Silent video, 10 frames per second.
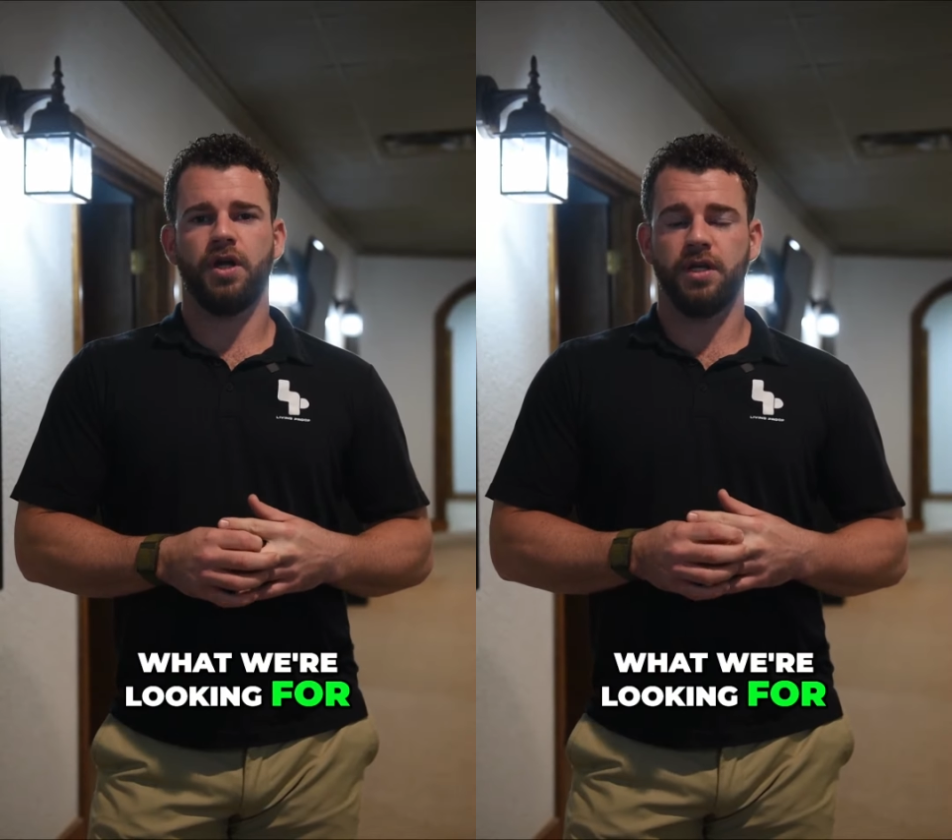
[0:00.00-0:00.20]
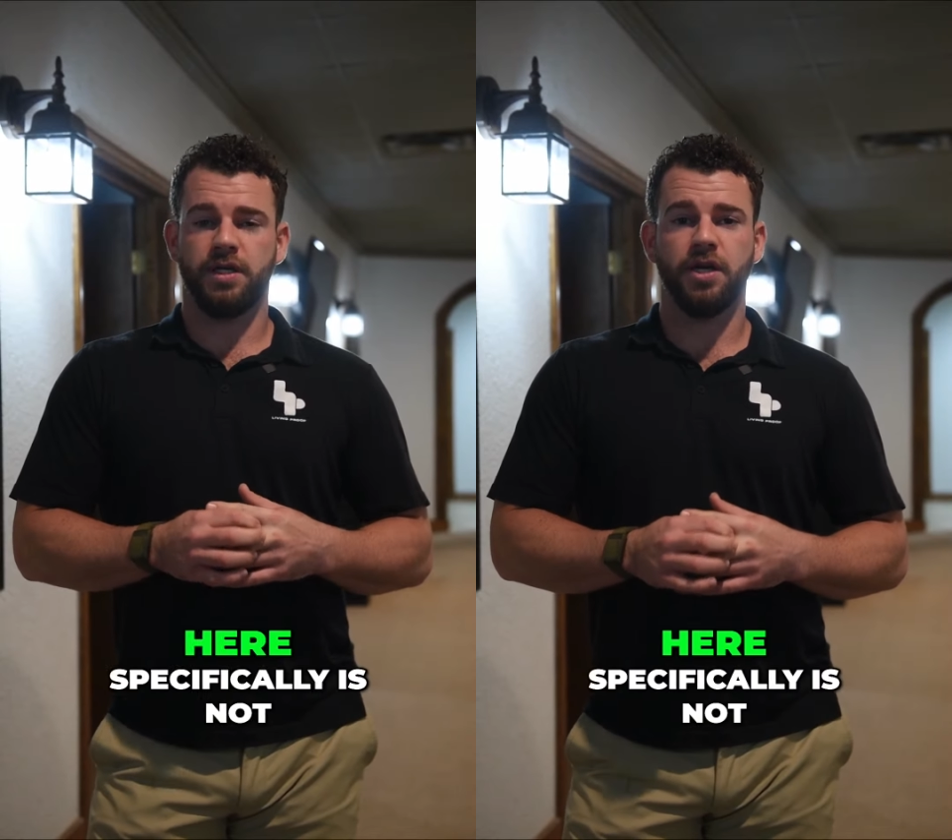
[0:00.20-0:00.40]

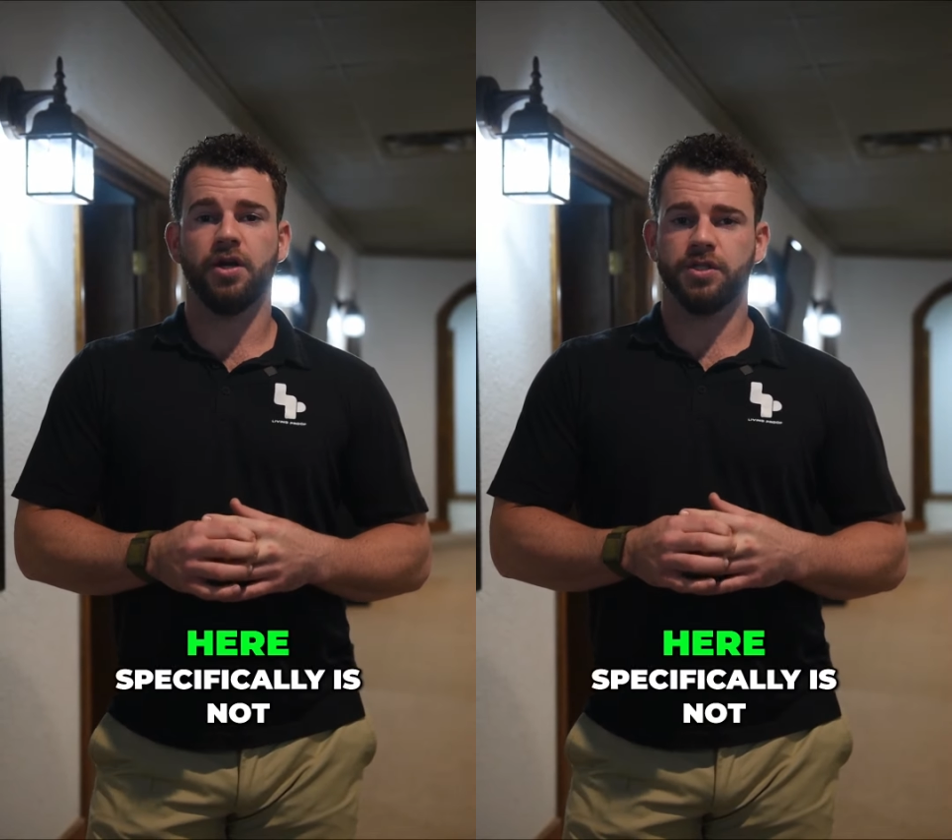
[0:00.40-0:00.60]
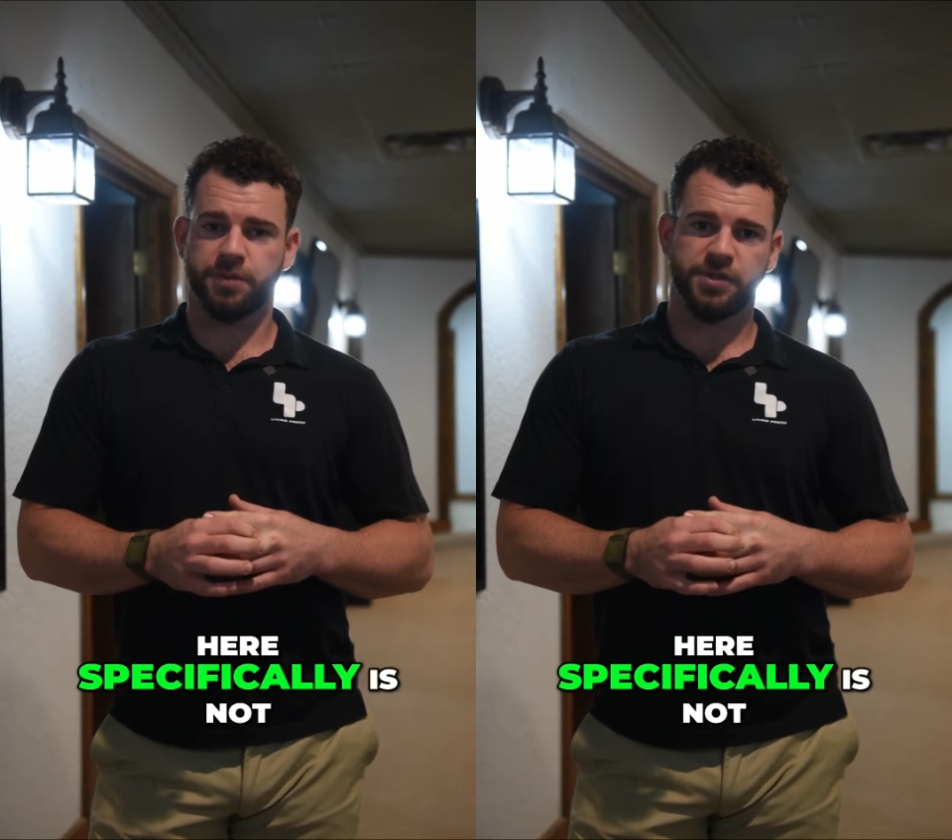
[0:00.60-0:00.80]

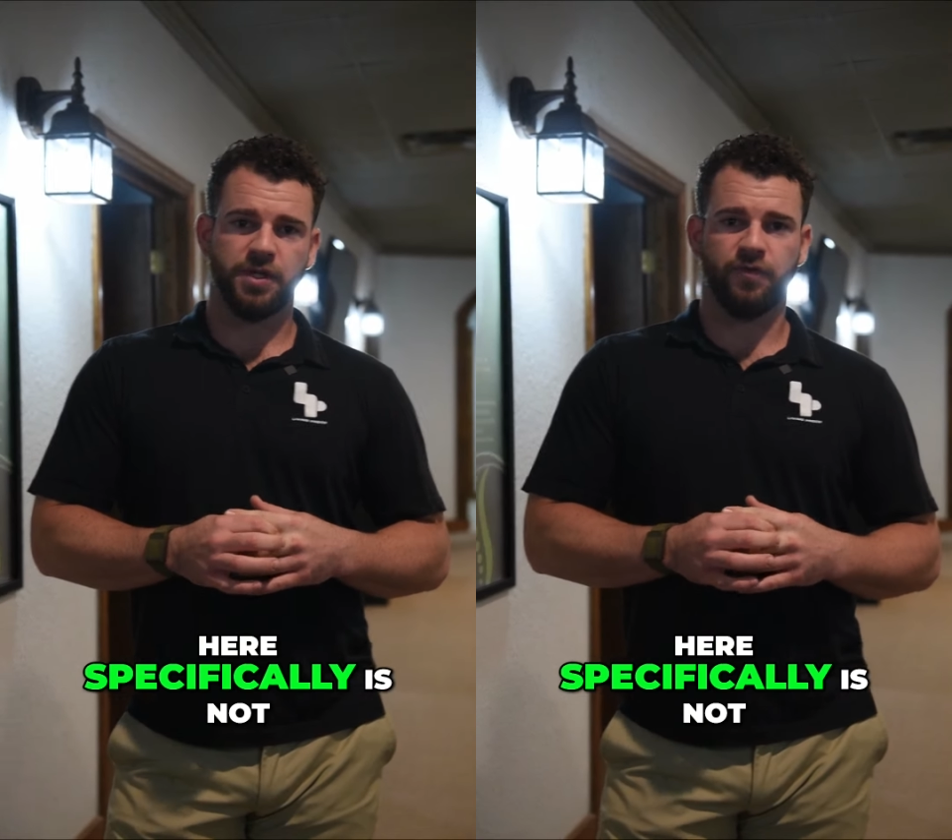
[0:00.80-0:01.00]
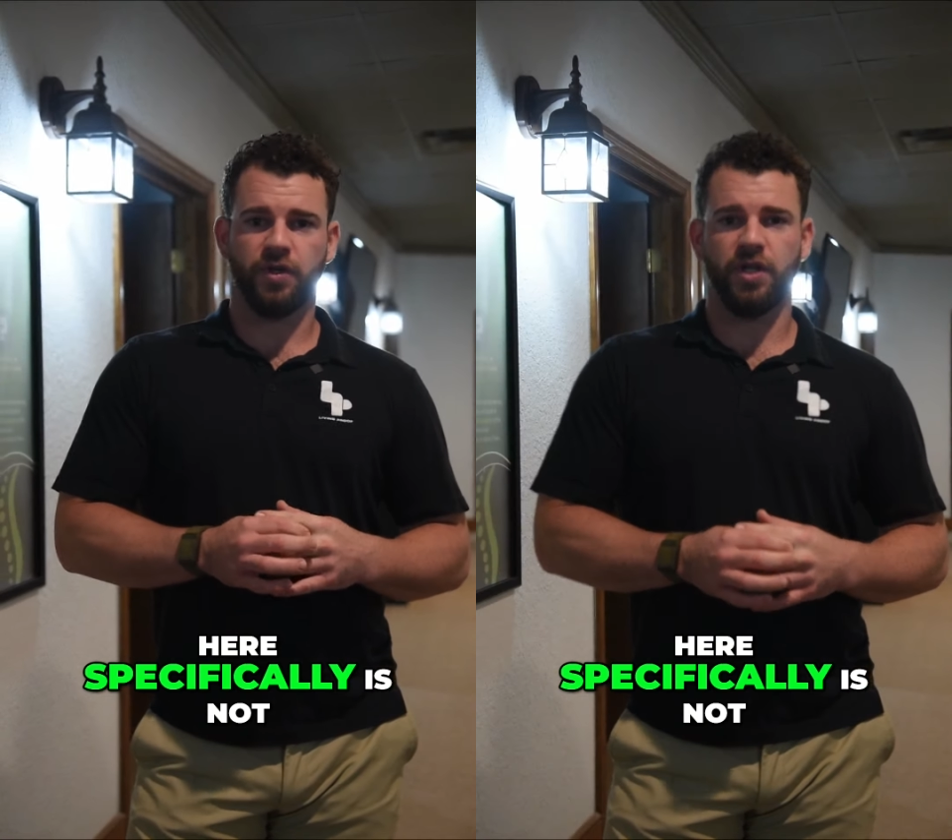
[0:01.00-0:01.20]
here
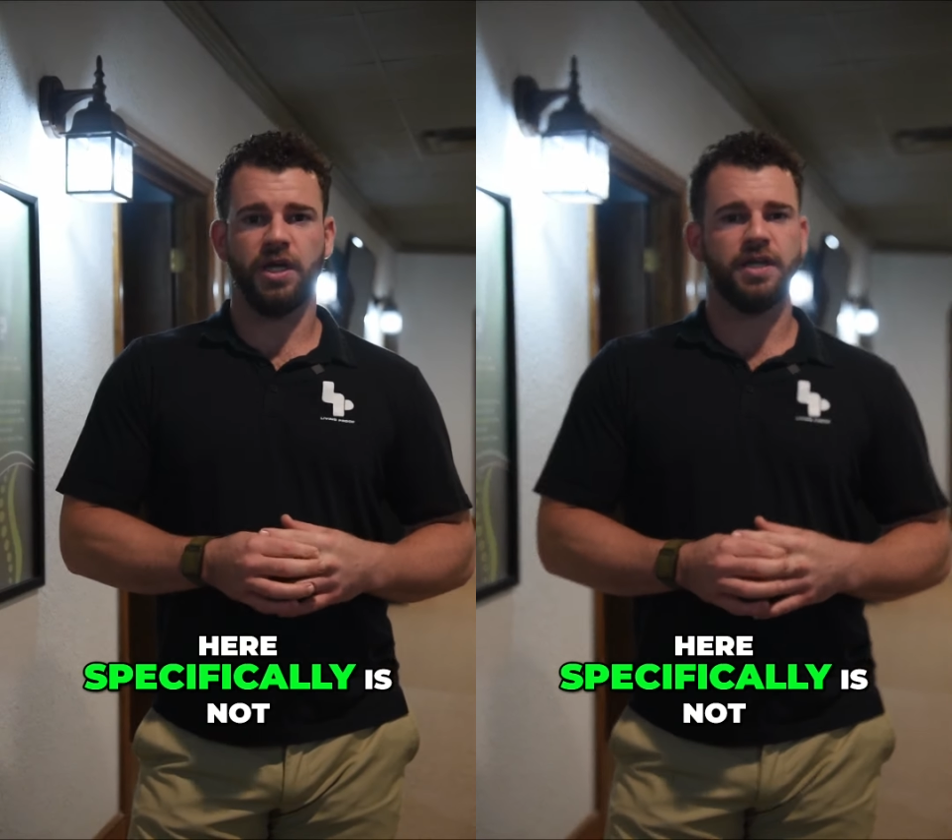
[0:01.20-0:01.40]
specifically